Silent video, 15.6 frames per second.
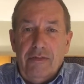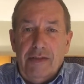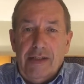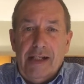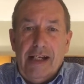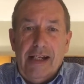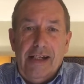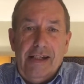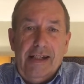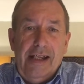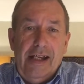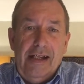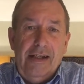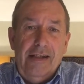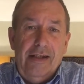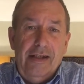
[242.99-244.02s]
of Atlantic
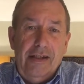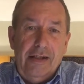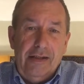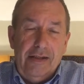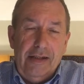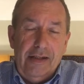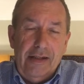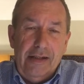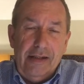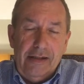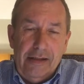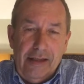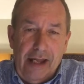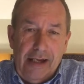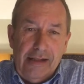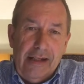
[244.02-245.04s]
Canada
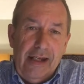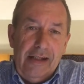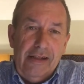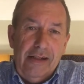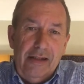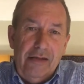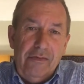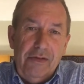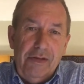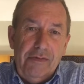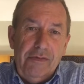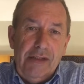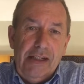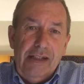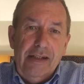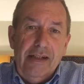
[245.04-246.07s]
that can get the
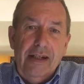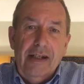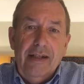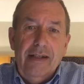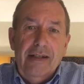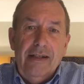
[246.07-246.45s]
15,